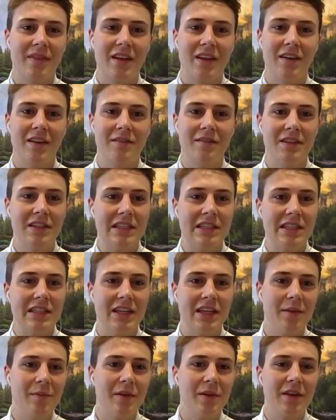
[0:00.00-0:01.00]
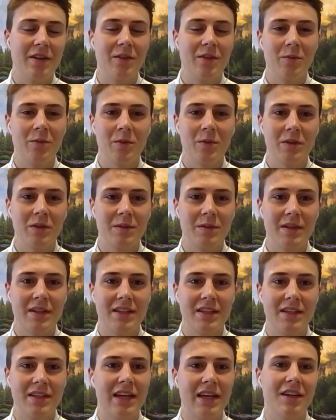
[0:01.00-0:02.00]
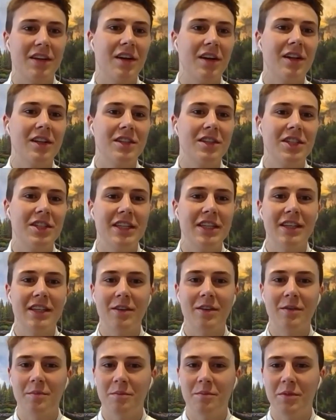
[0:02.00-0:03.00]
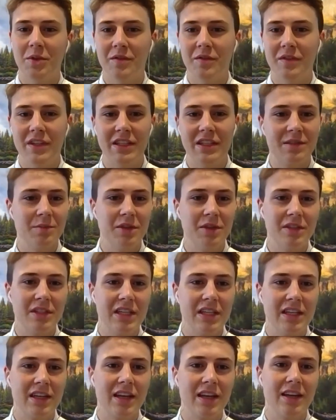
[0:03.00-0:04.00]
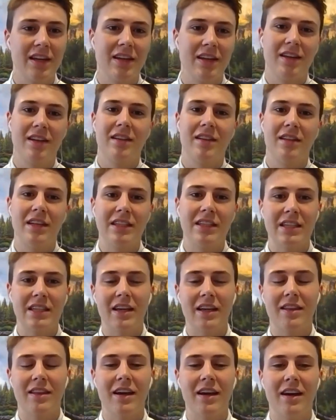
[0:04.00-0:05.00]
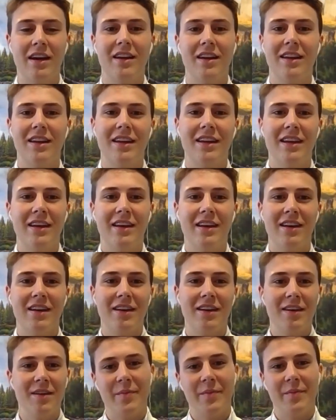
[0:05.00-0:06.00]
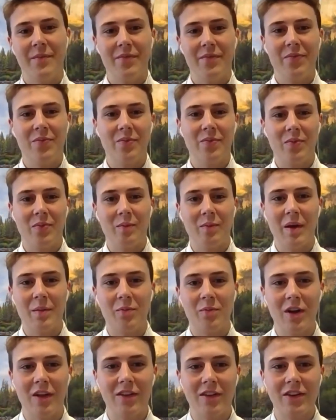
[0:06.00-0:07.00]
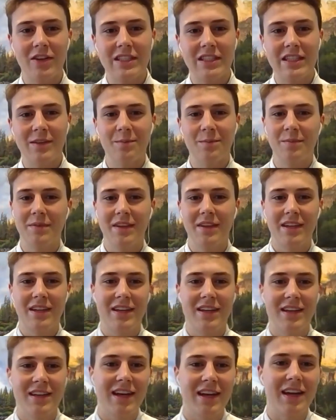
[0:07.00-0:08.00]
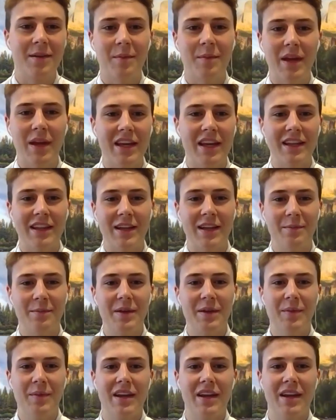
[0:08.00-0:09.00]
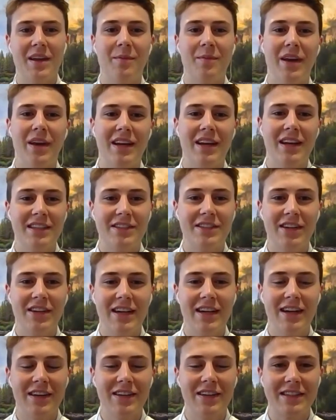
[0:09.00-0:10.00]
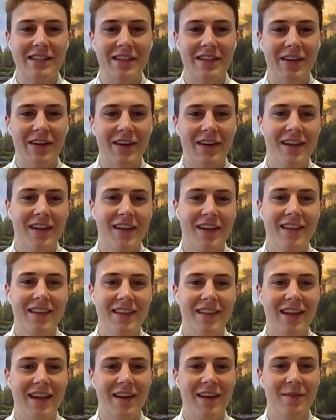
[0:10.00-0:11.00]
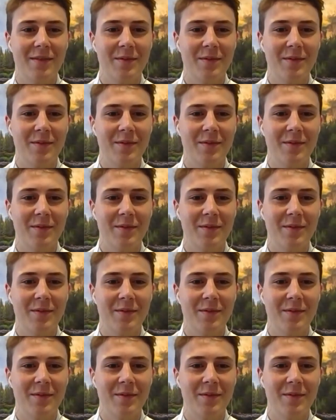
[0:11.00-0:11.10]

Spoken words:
obviously keeping on the rules with technology, movies, music, things like that. My brothers, I'm kind of making them be my companions right now. So that'll